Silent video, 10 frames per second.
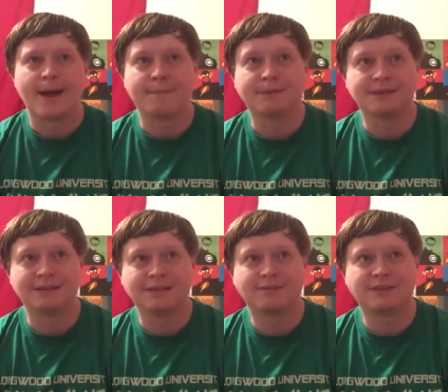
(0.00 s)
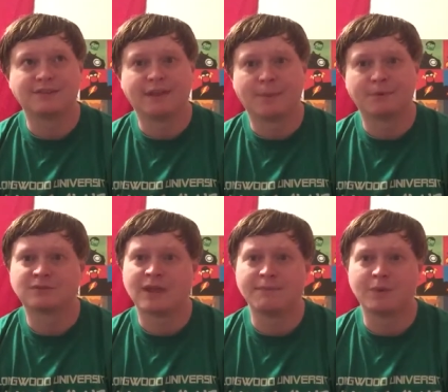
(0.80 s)
I believe the
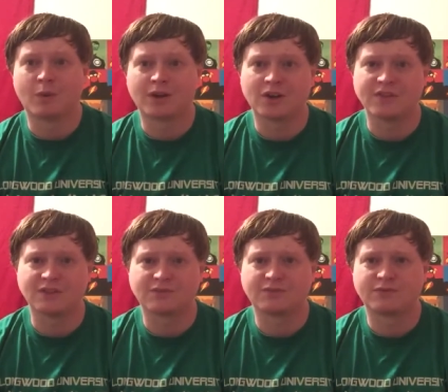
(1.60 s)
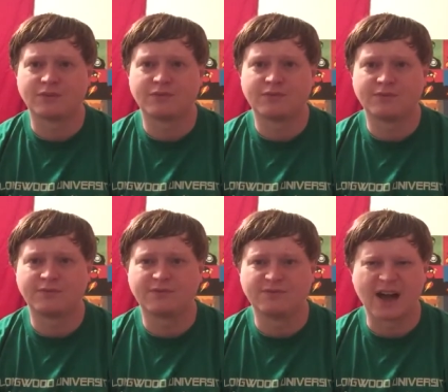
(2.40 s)
developers have been working on this for
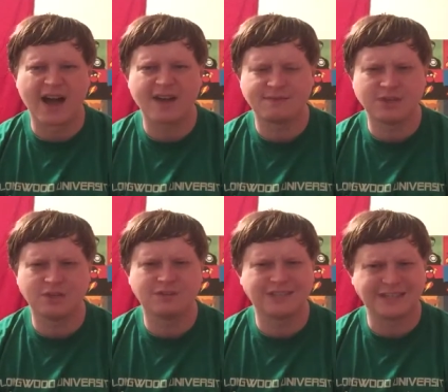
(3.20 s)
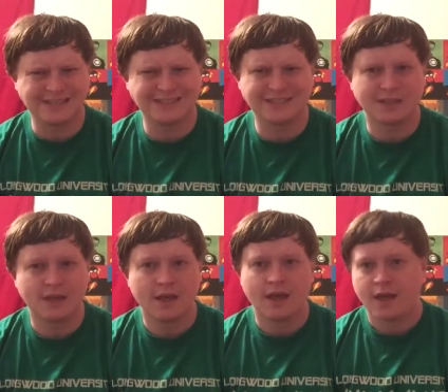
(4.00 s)
five years easy,
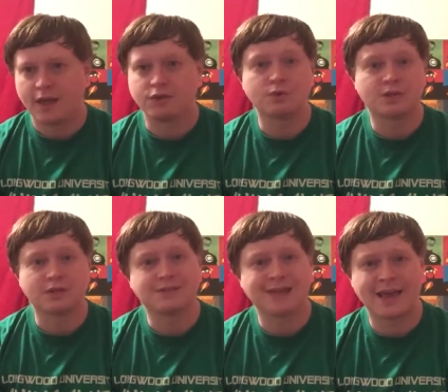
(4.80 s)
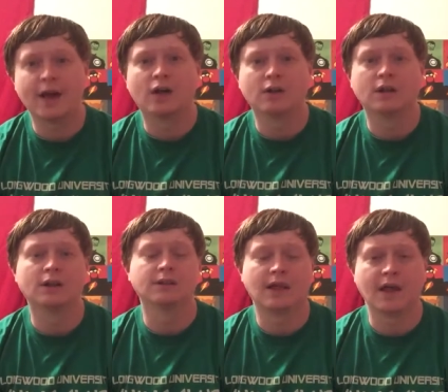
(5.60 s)
and you can tell
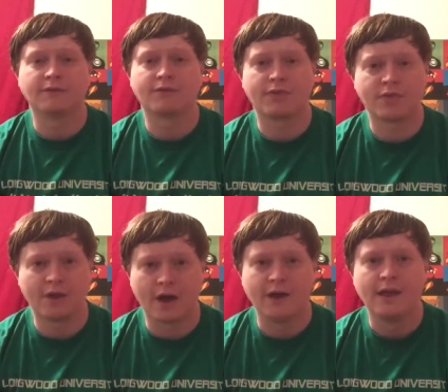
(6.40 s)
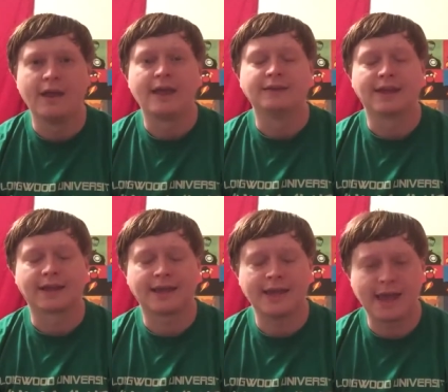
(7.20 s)
a lot of thought,
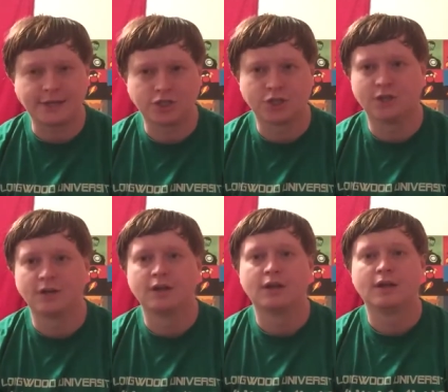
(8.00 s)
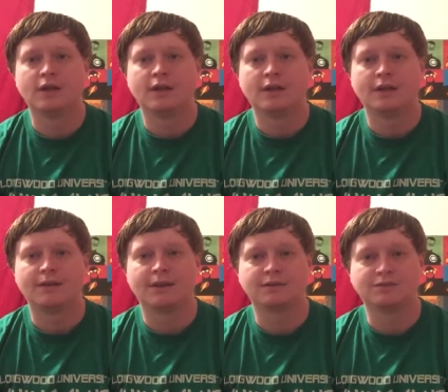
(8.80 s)
dedication,
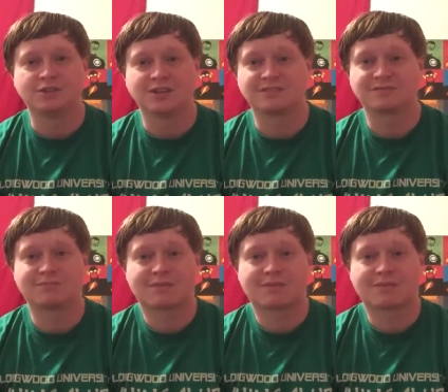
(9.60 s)
and just